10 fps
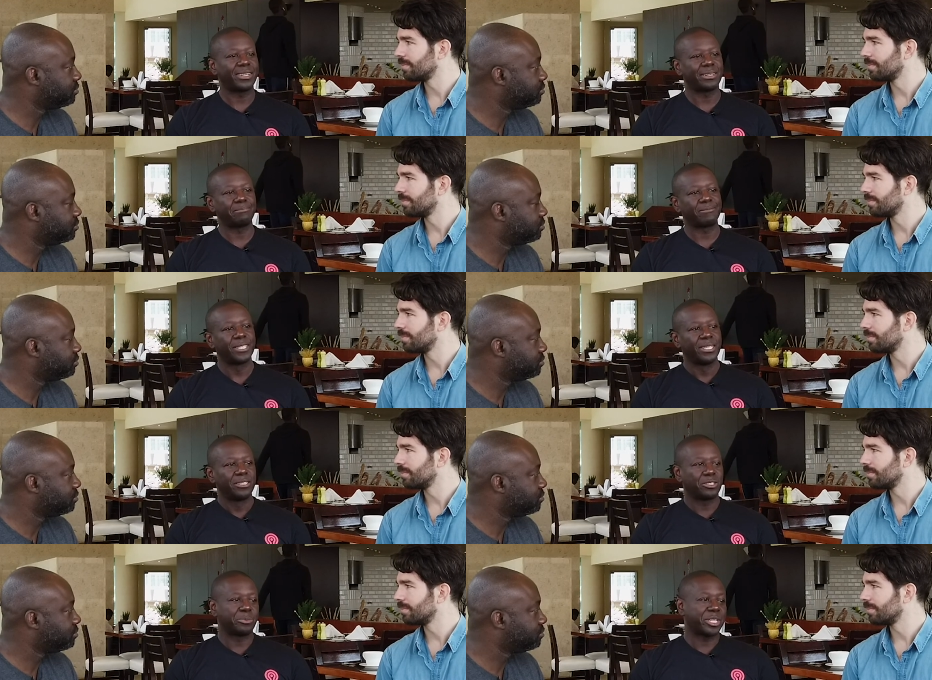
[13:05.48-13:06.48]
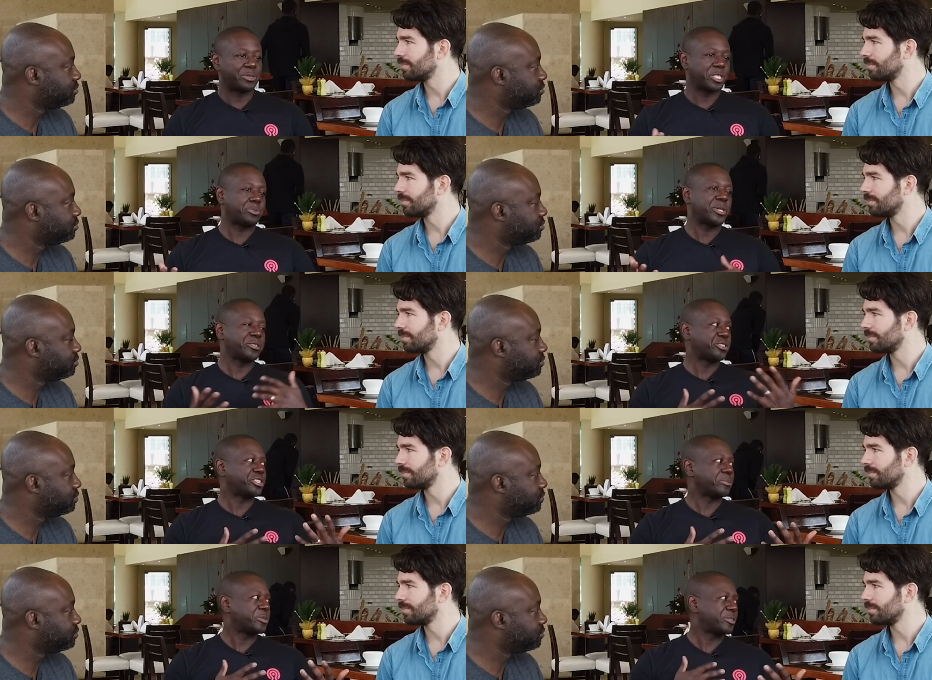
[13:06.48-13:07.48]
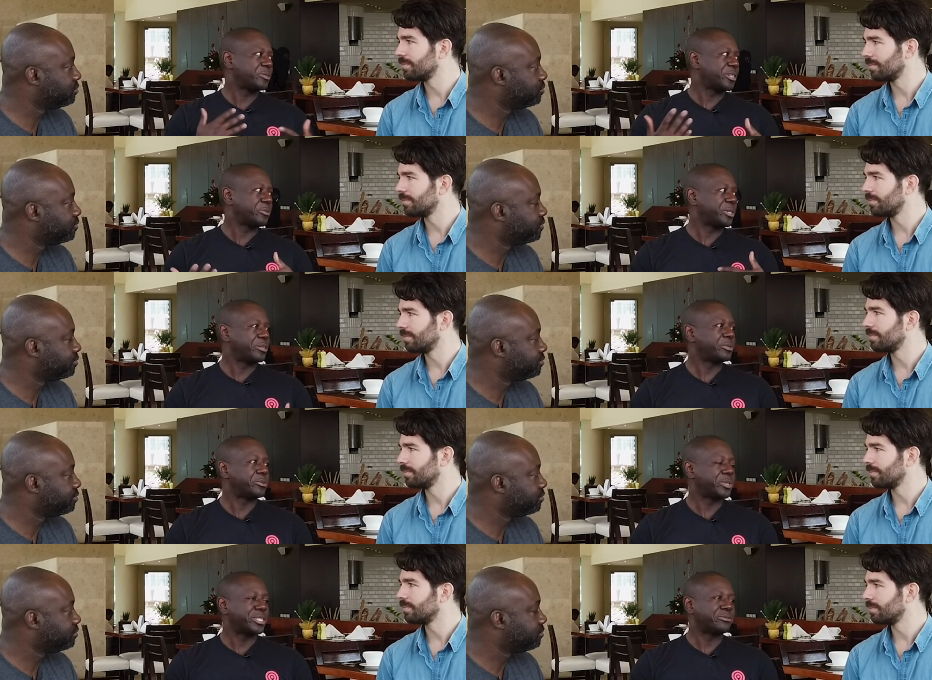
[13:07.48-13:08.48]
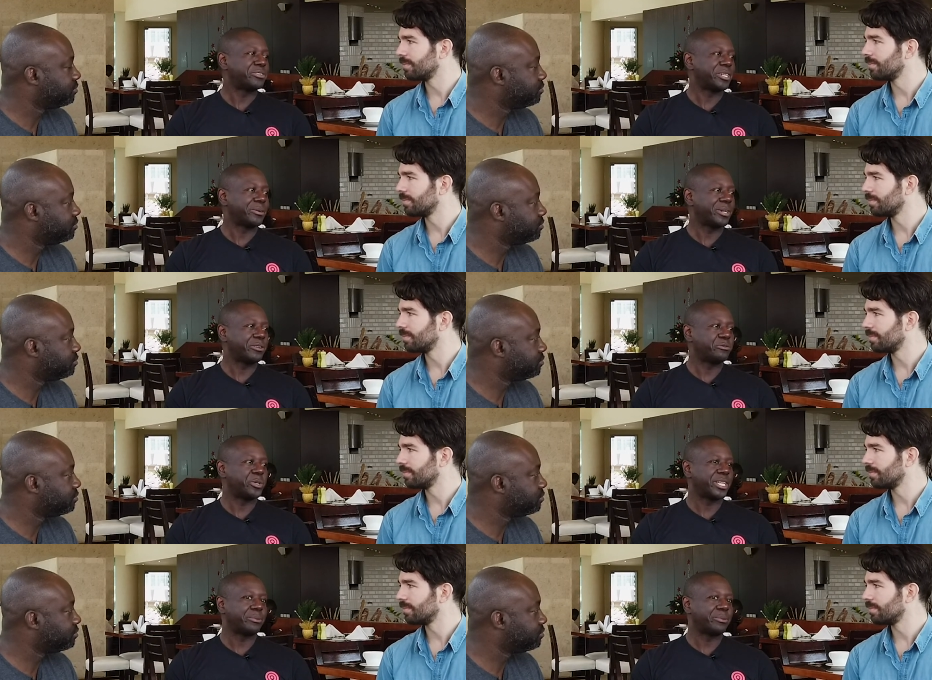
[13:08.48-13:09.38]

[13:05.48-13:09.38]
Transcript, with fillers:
Speaker 1: Um, sometimes it's partnerships. Uh, we we want to figure out if we